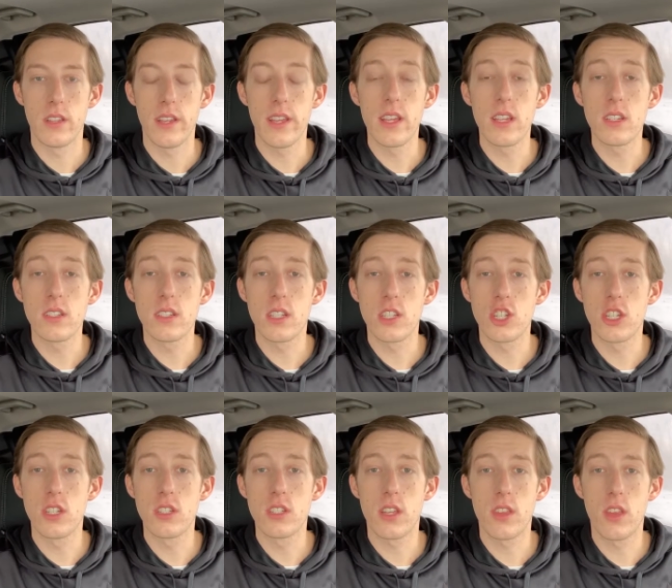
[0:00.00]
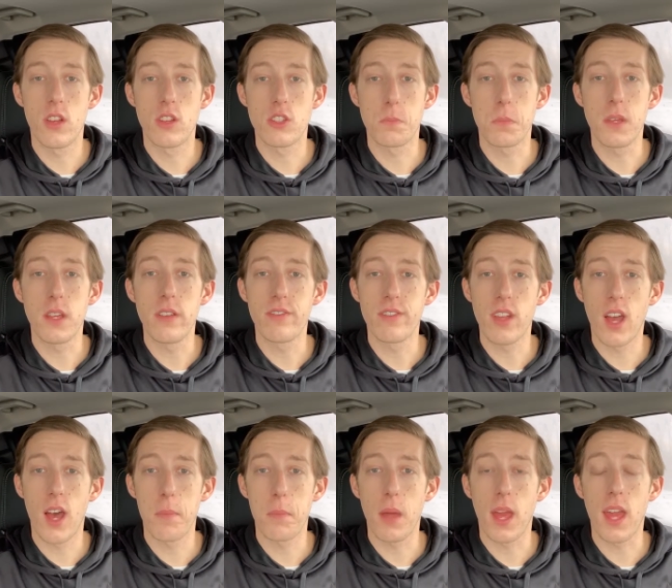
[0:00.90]
In addition to those beefed
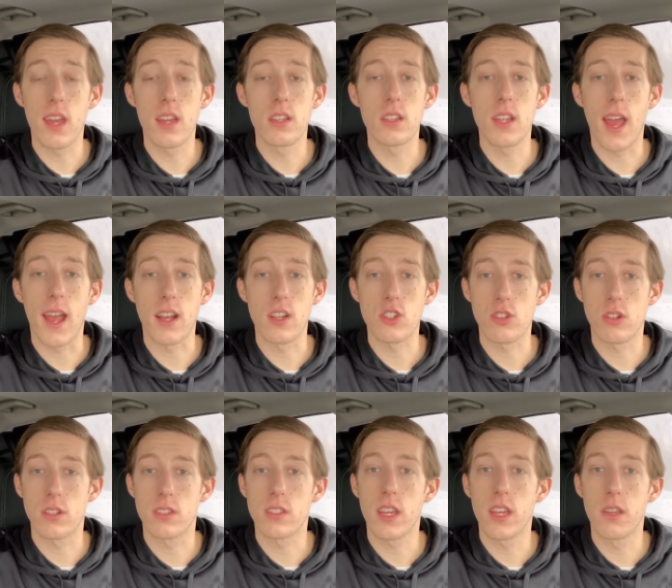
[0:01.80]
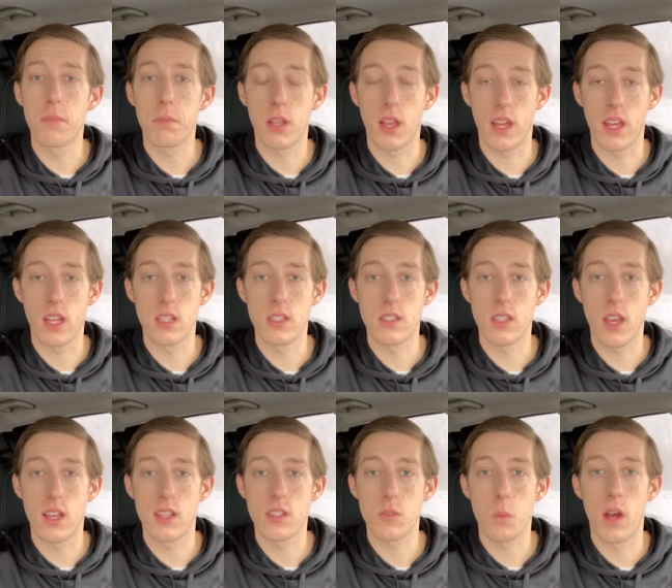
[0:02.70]
up and extra skid plates,
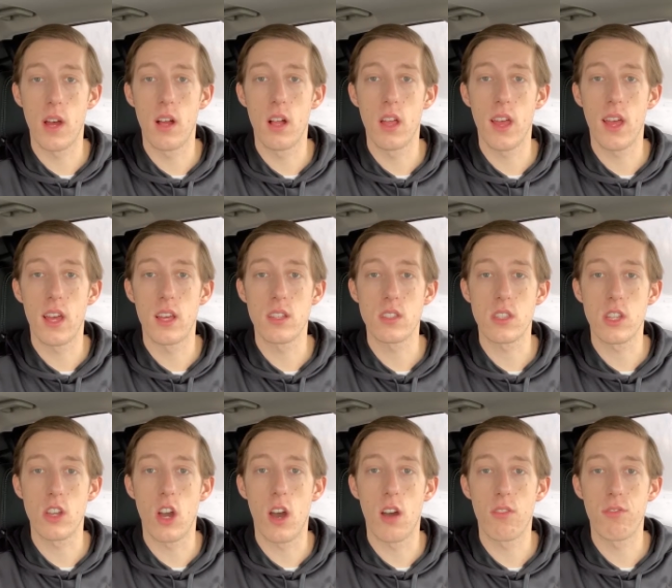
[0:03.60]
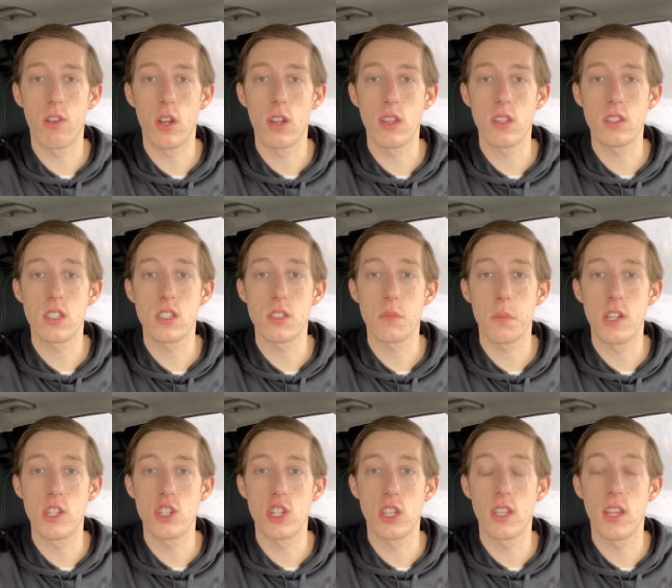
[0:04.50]
as well as the off-roading
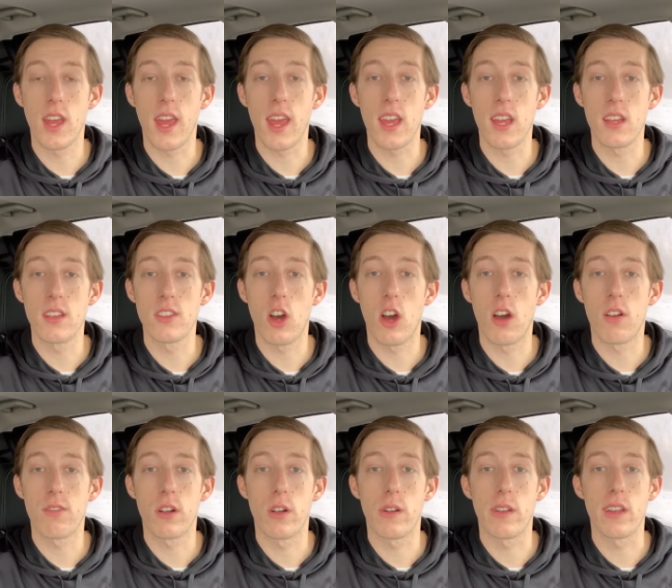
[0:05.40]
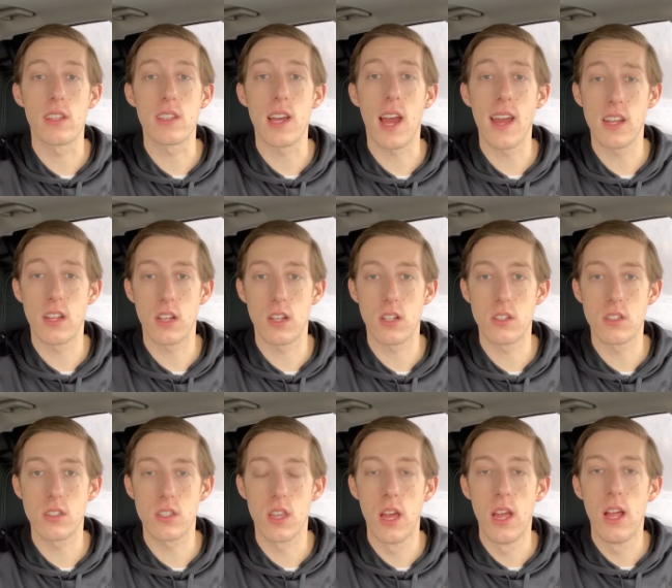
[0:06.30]
suspension and off-roading
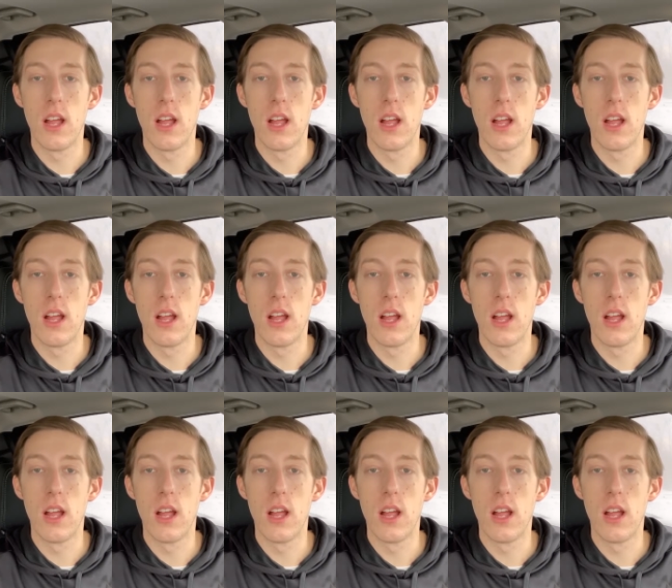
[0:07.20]
tires,